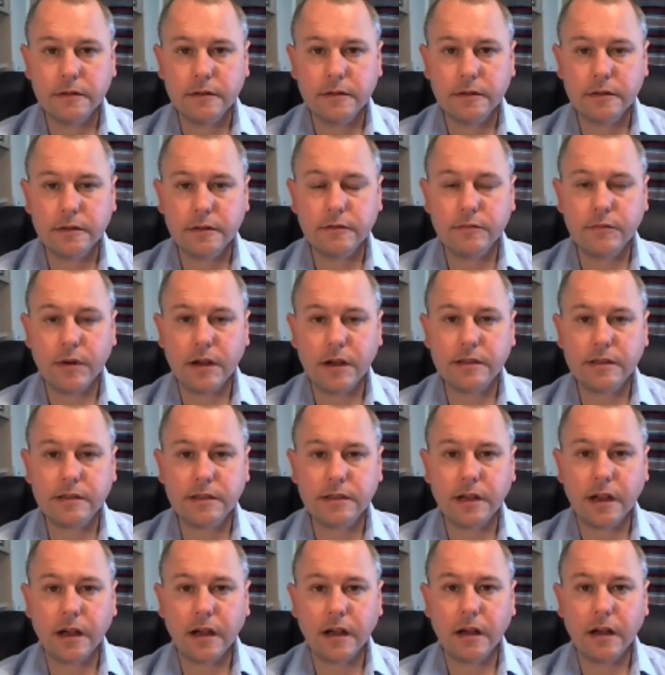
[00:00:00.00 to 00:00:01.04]
Just
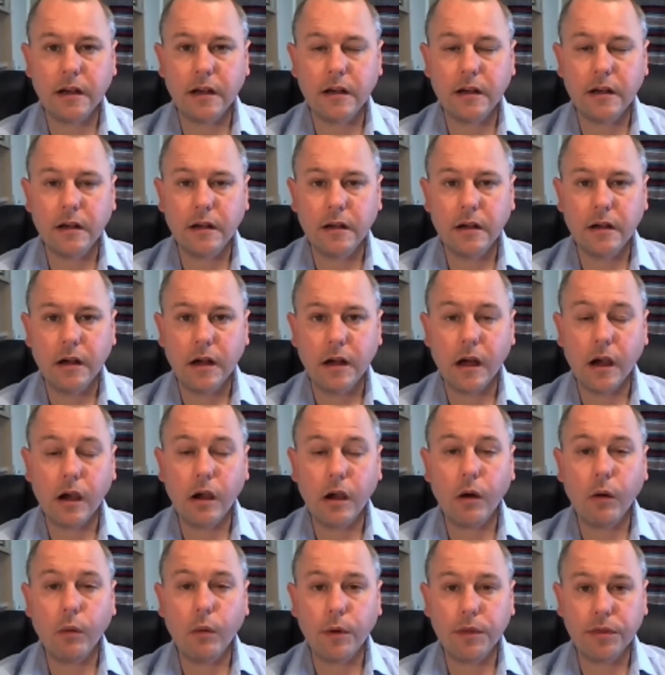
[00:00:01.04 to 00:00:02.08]
resting
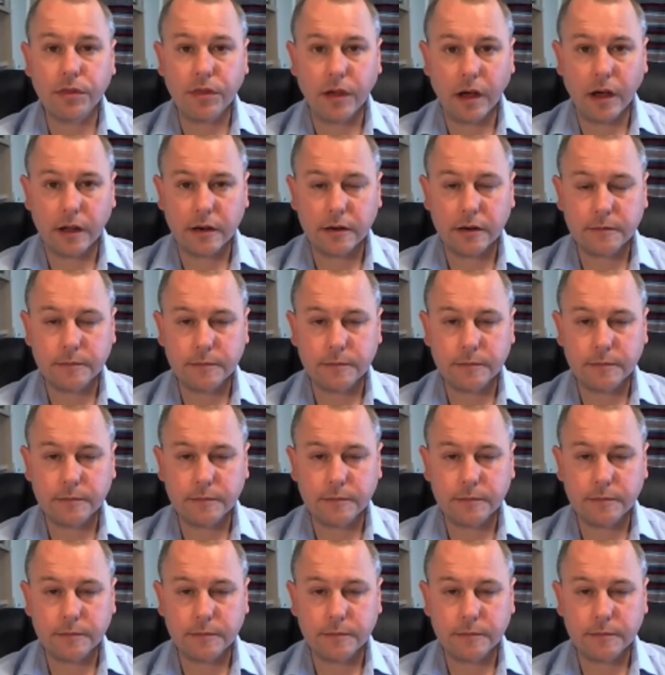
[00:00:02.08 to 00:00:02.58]
along with that.